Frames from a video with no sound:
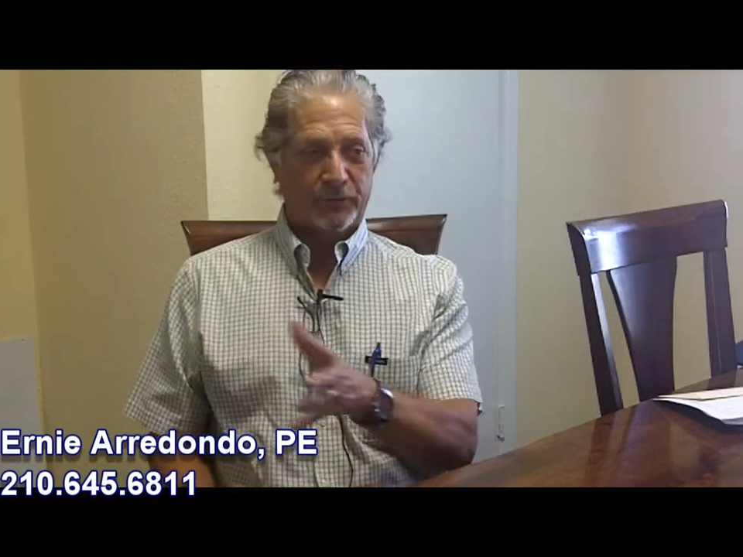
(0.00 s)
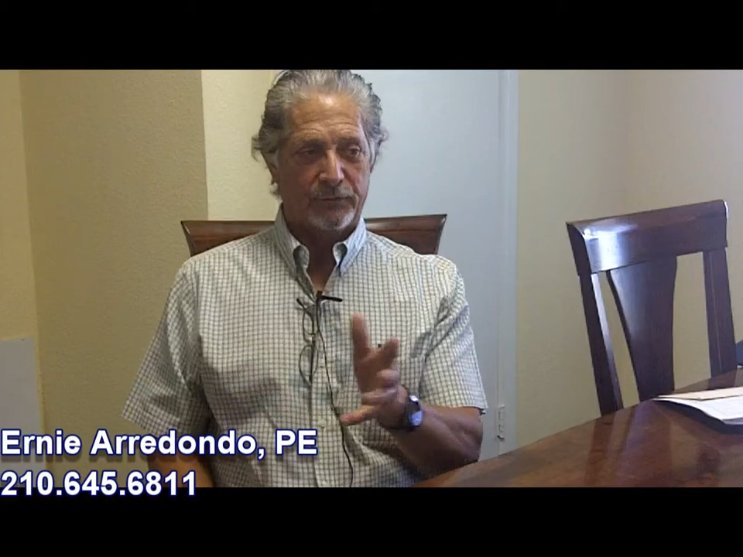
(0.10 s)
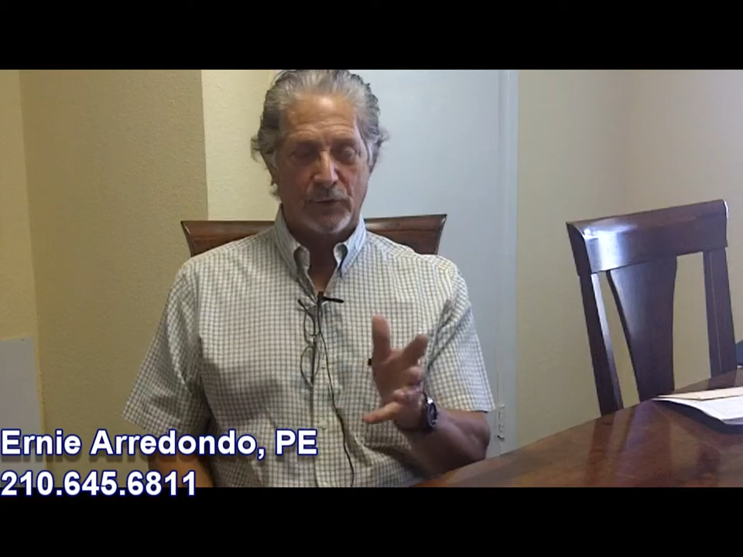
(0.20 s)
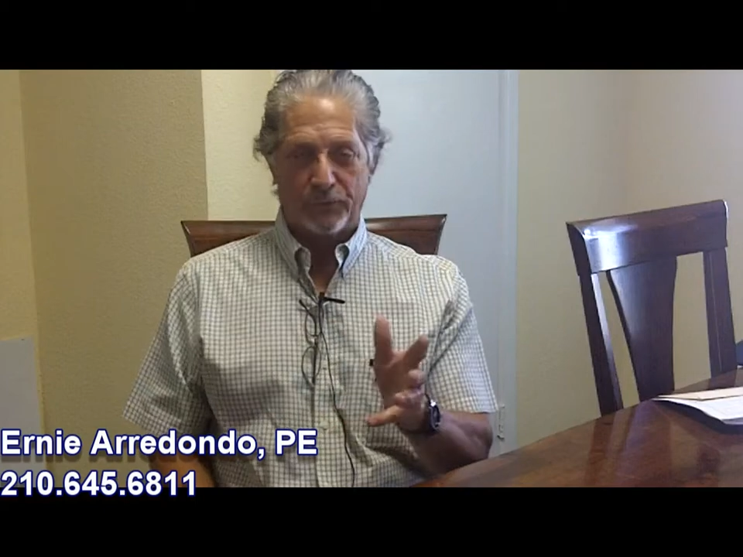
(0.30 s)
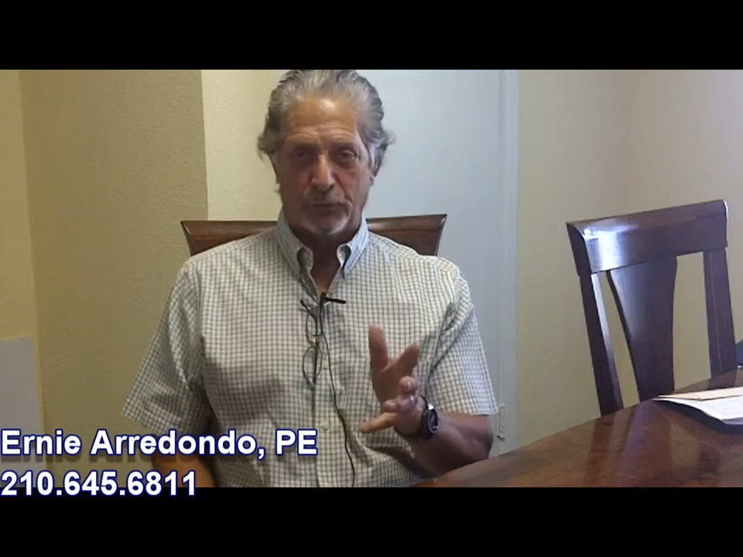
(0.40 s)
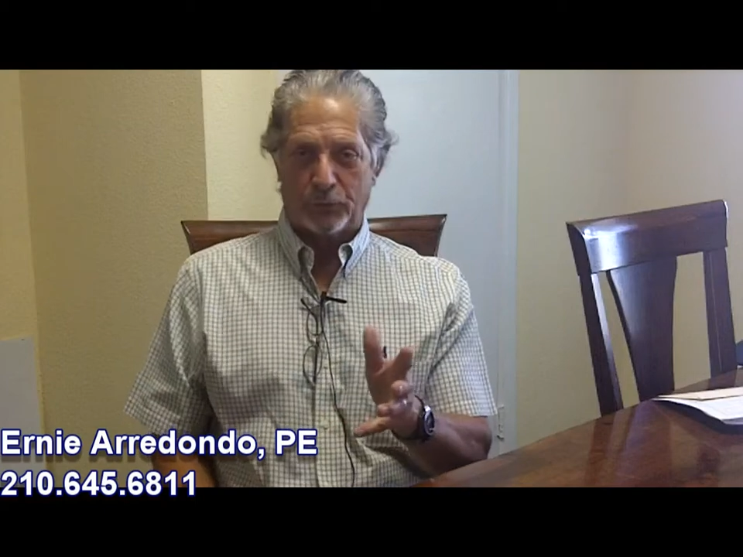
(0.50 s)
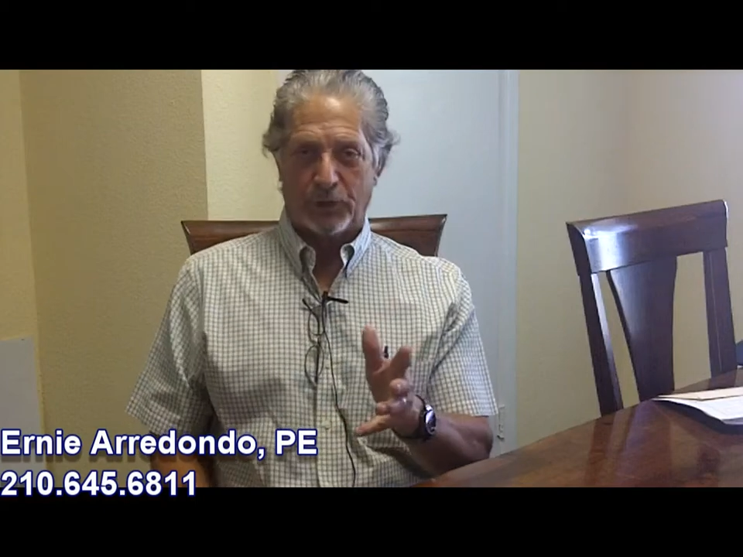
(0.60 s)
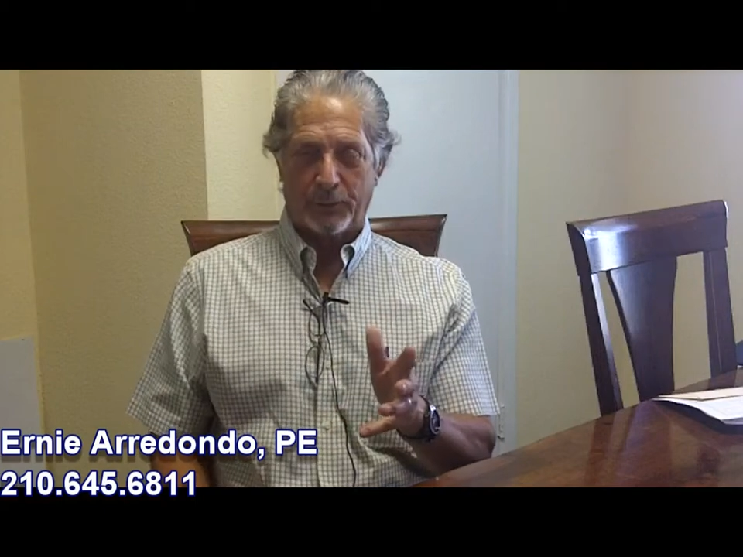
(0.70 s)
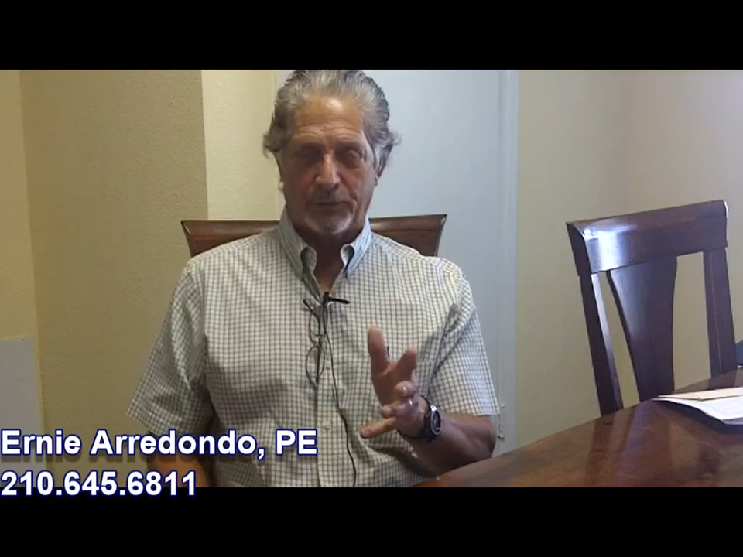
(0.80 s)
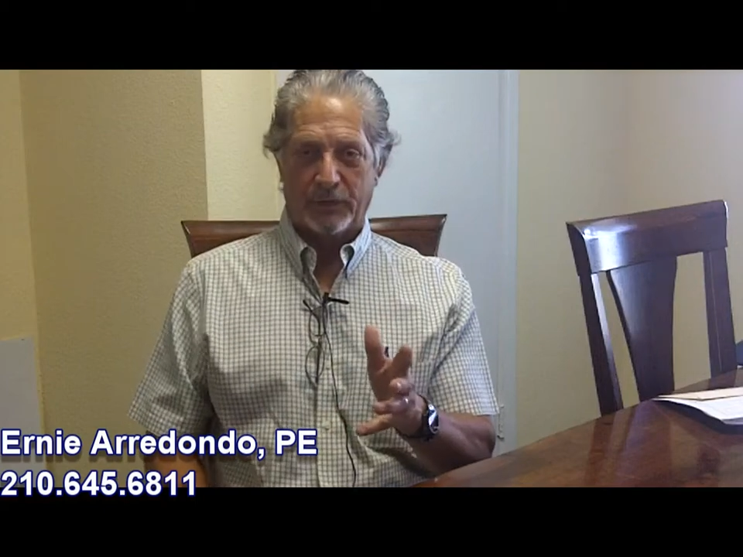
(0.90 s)
give you a few
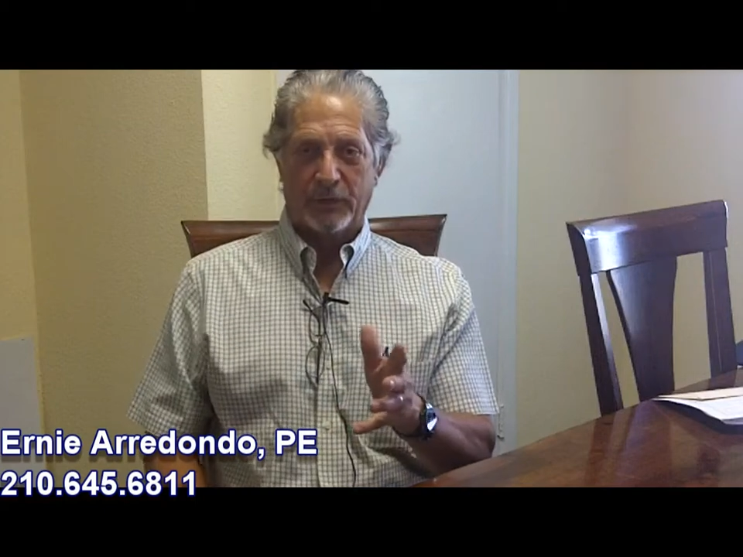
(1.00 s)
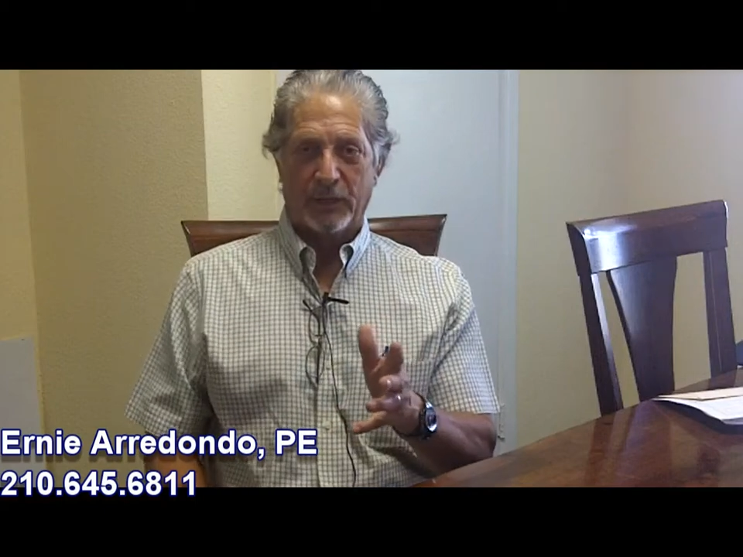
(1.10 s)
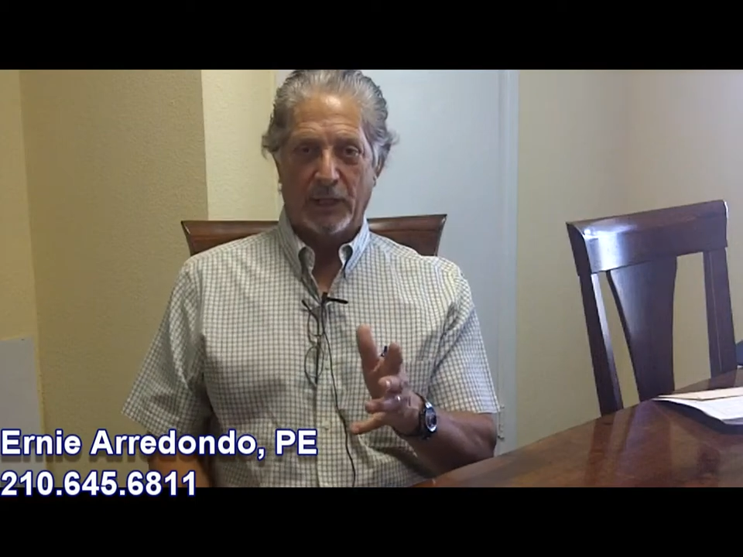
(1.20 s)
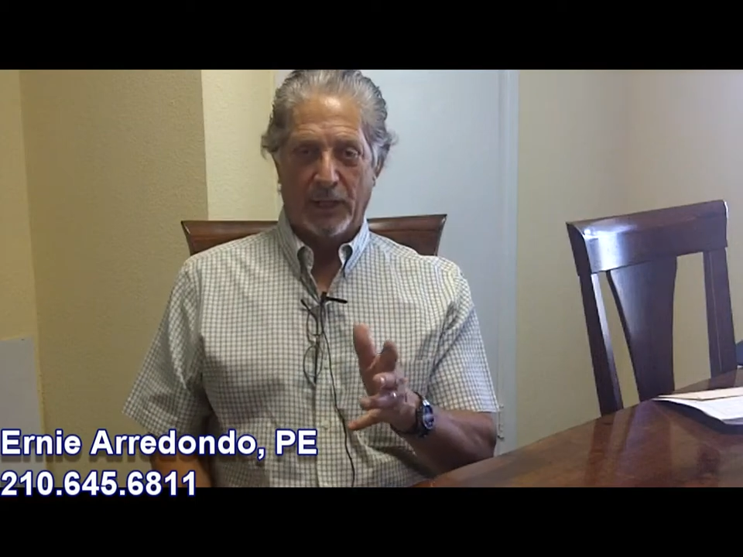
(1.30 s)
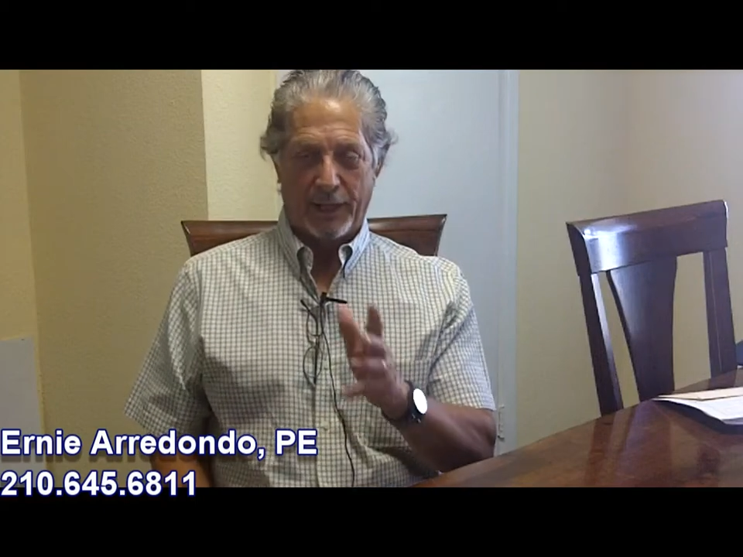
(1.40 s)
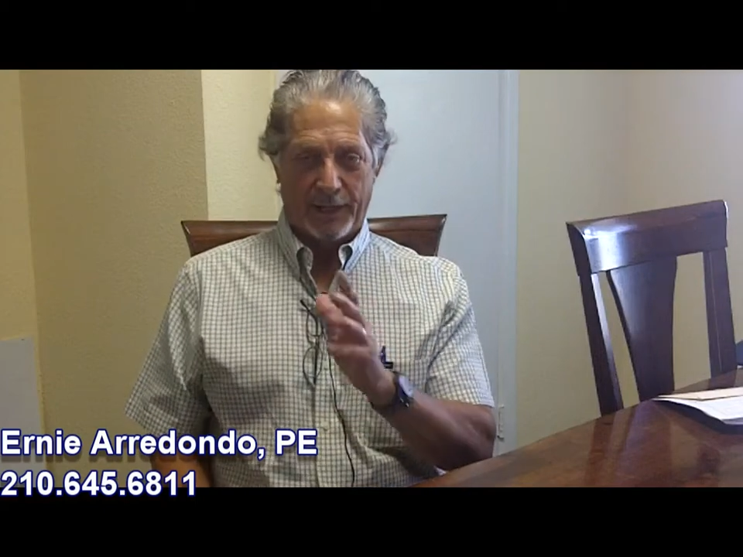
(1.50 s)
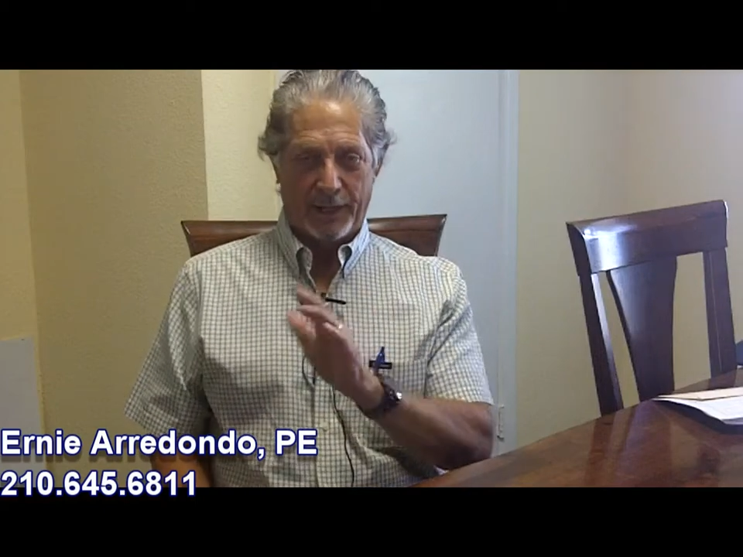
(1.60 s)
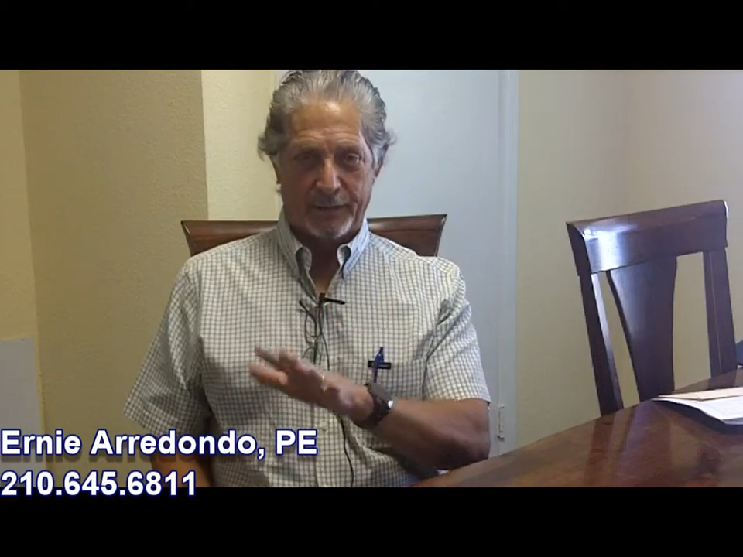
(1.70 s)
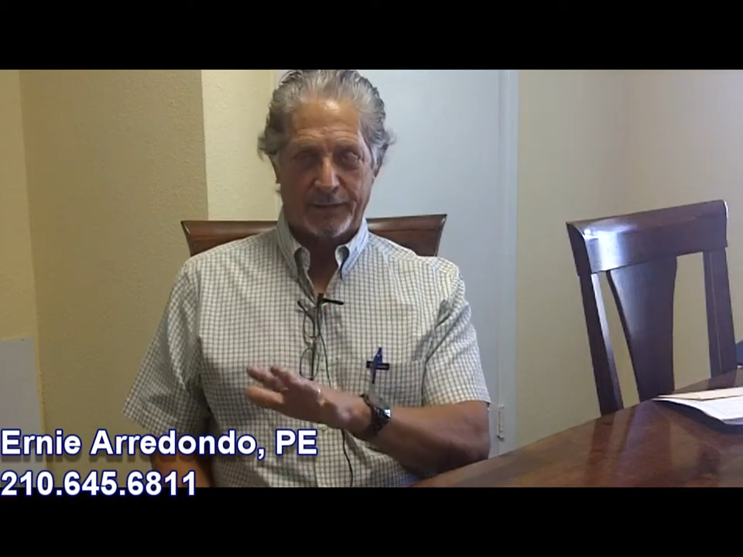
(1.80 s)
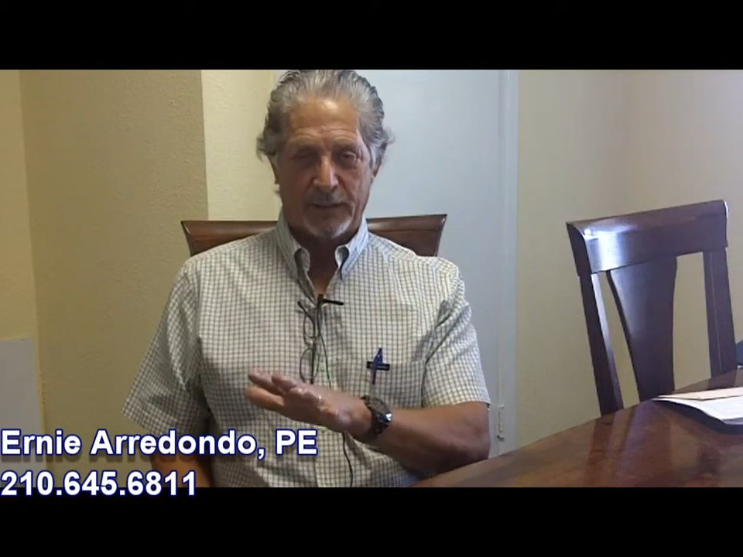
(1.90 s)
tips
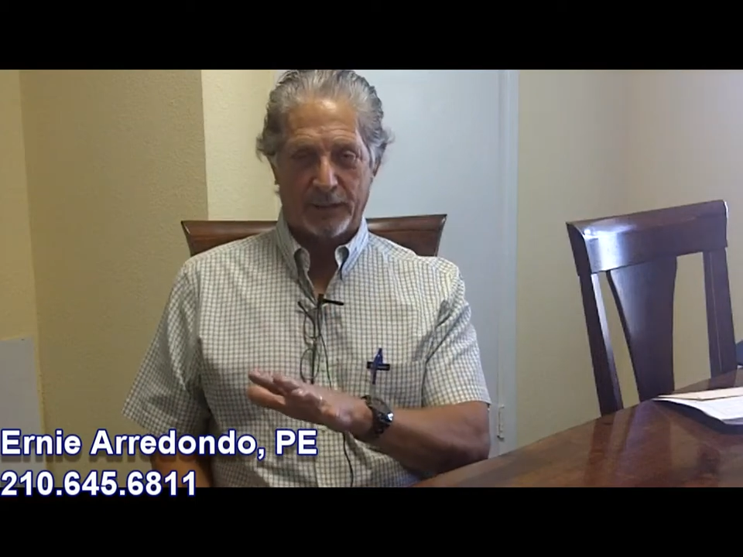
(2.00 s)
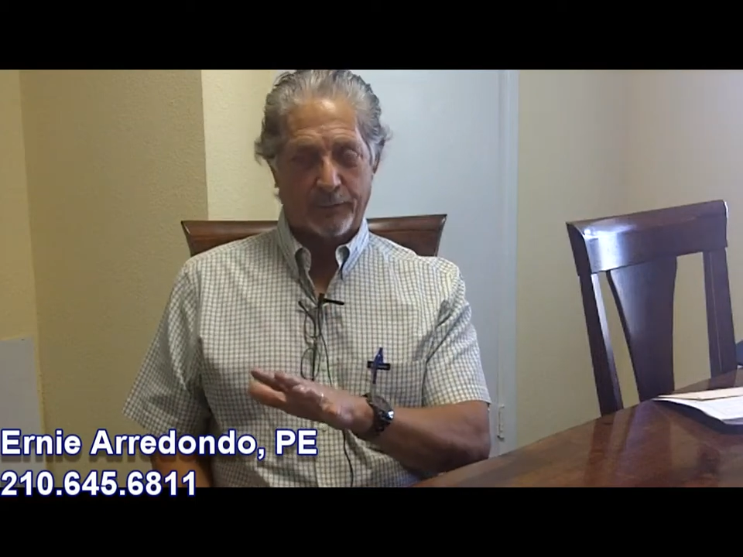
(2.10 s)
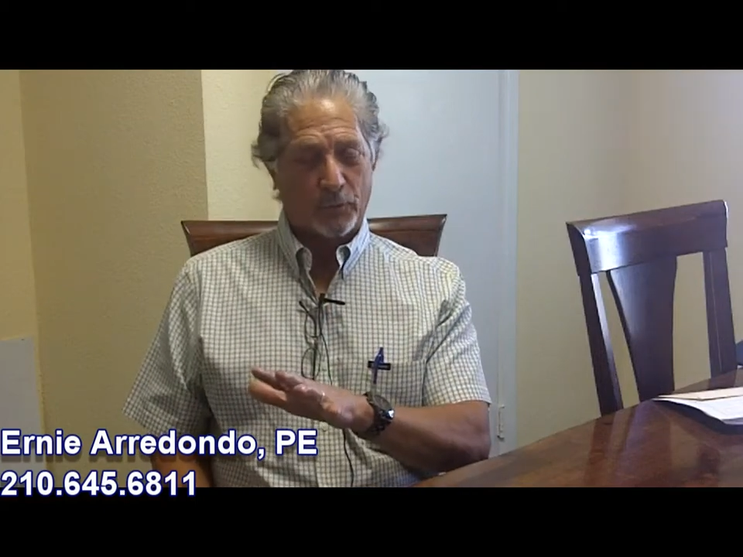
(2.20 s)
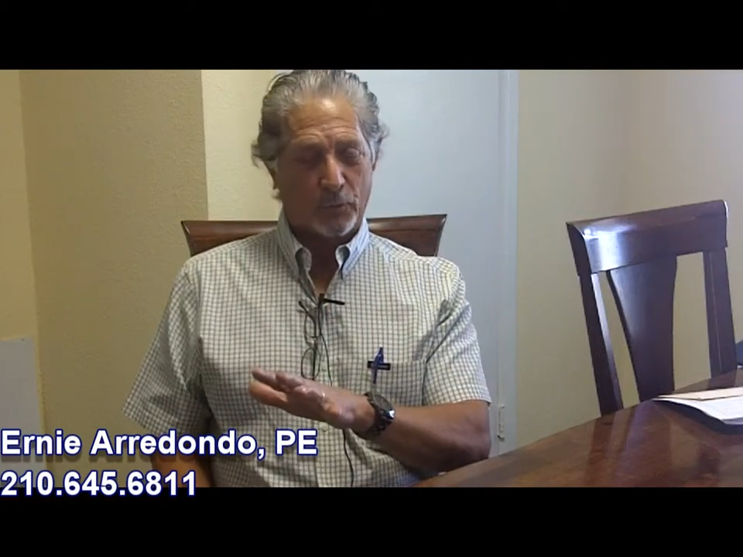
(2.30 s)
and